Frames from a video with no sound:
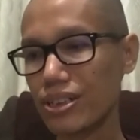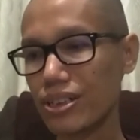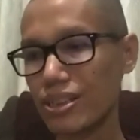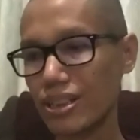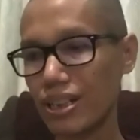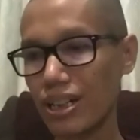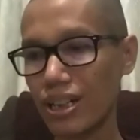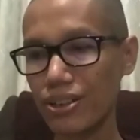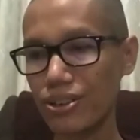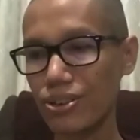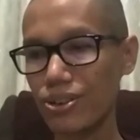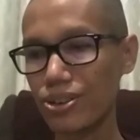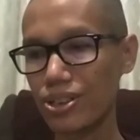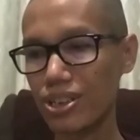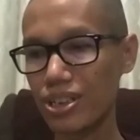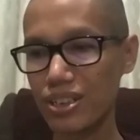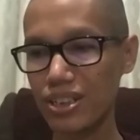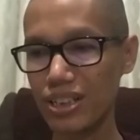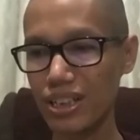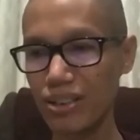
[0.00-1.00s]
those
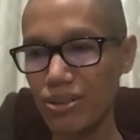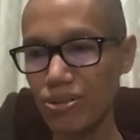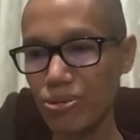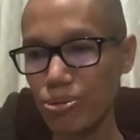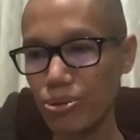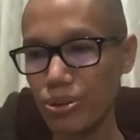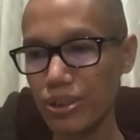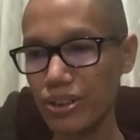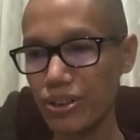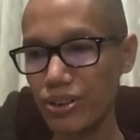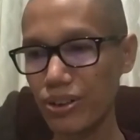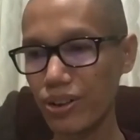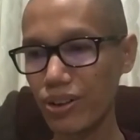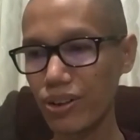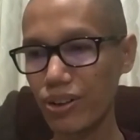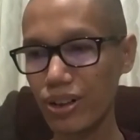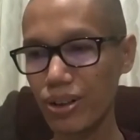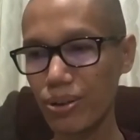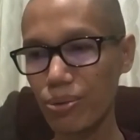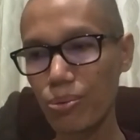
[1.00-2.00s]
of them we
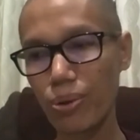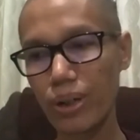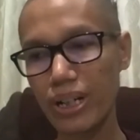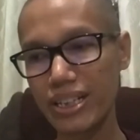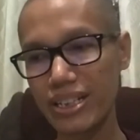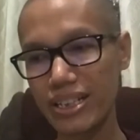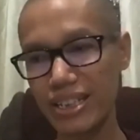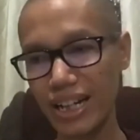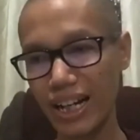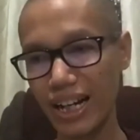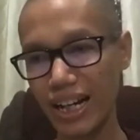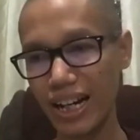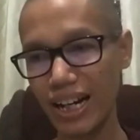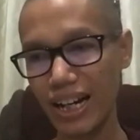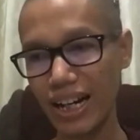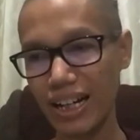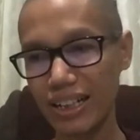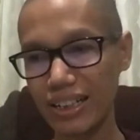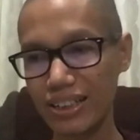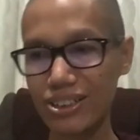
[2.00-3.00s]
call Vaidya.
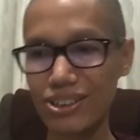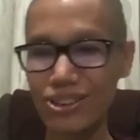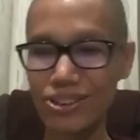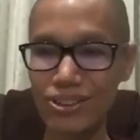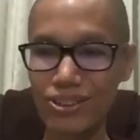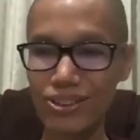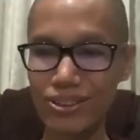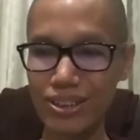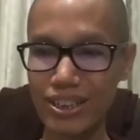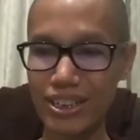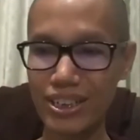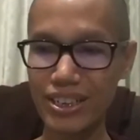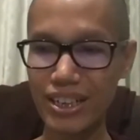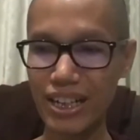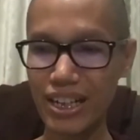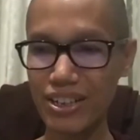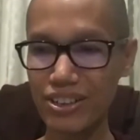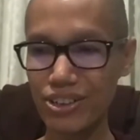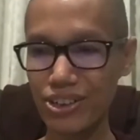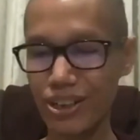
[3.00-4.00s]
So three
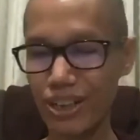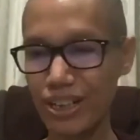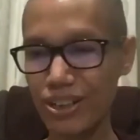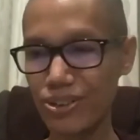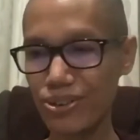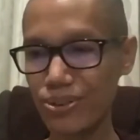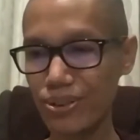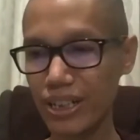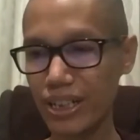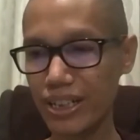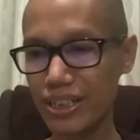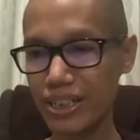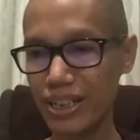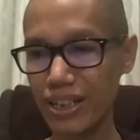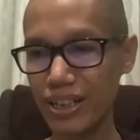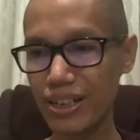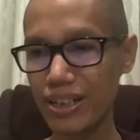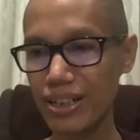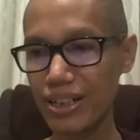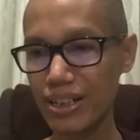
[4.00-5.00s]
kinds of
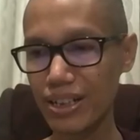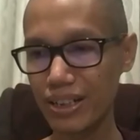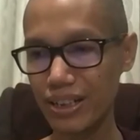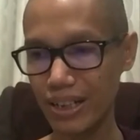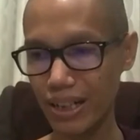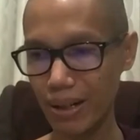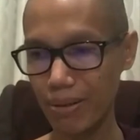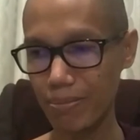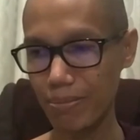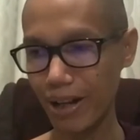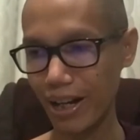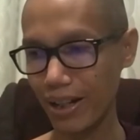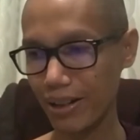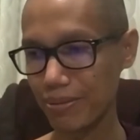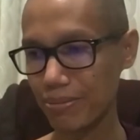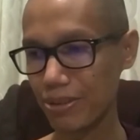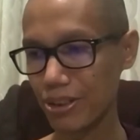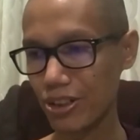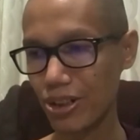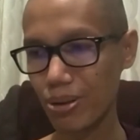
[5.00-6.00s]
education: Karma,
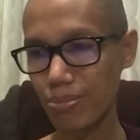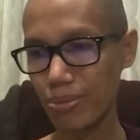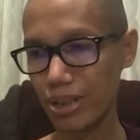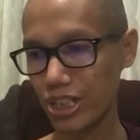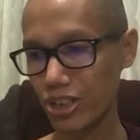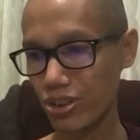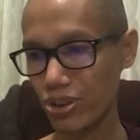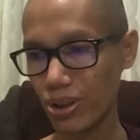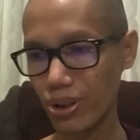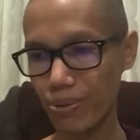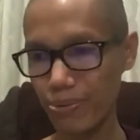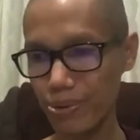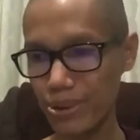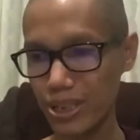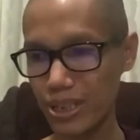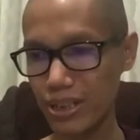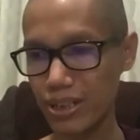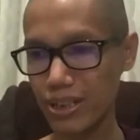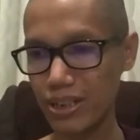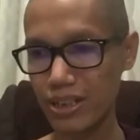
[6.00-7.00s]
normal
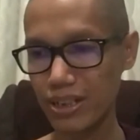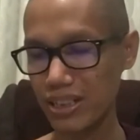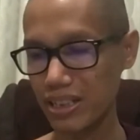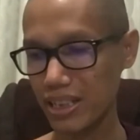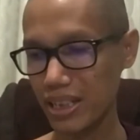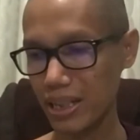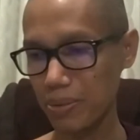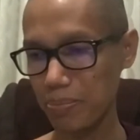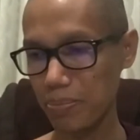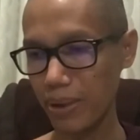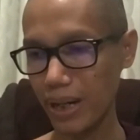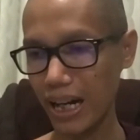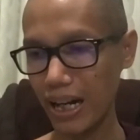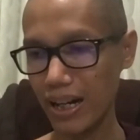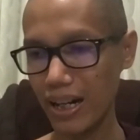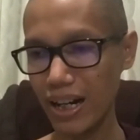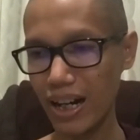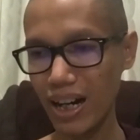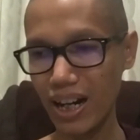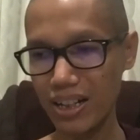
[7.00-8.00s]
jobs; Seipa,
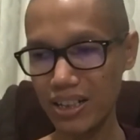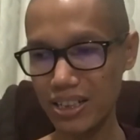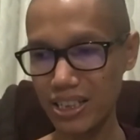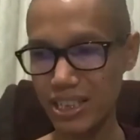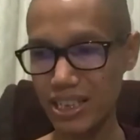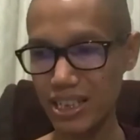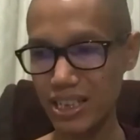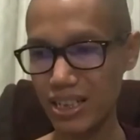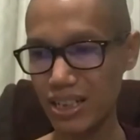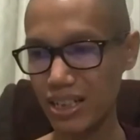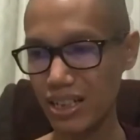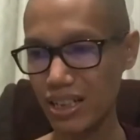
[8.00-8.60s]
arts;